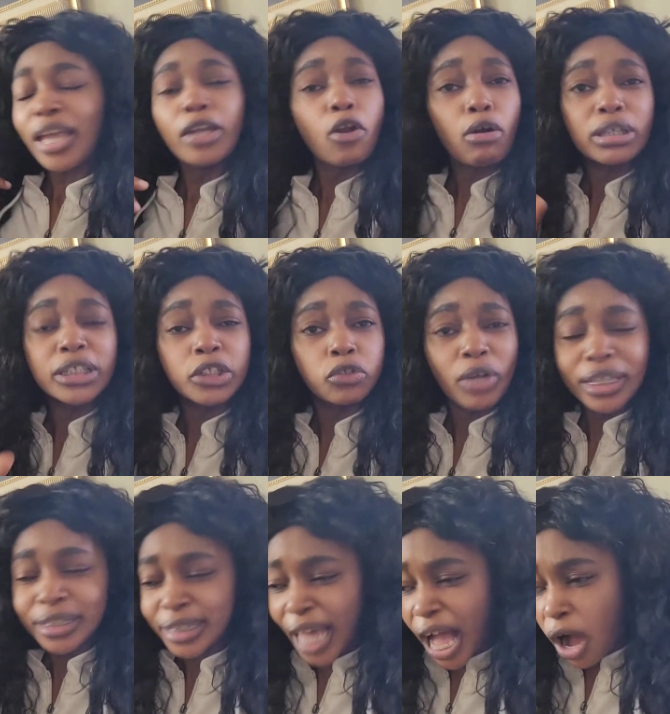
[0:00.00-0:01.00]
and are
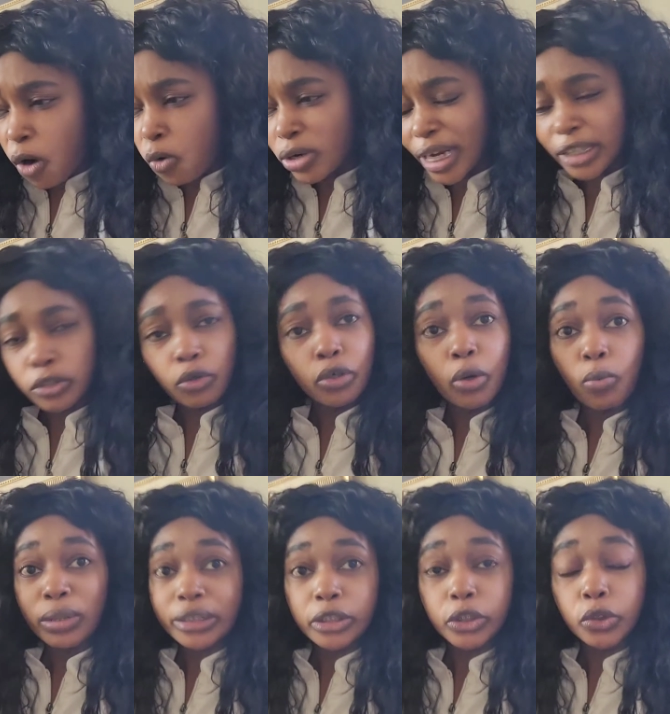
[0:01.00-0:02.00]
stressed out that you don't know
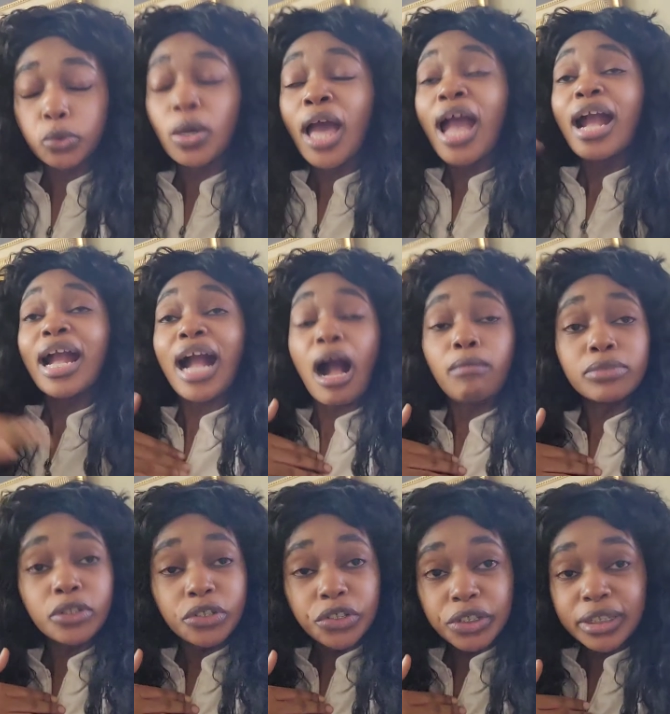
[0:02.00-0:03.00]
what to do, come
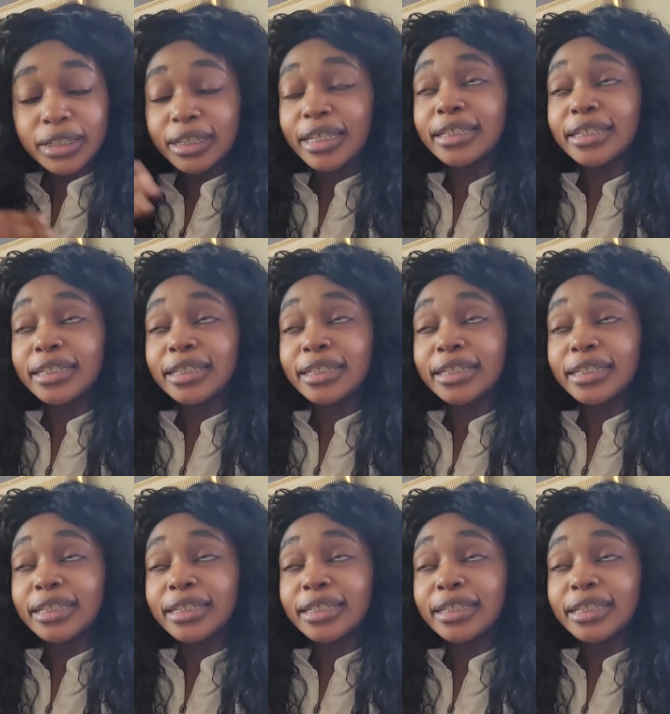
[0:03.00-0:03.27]
to Jesus.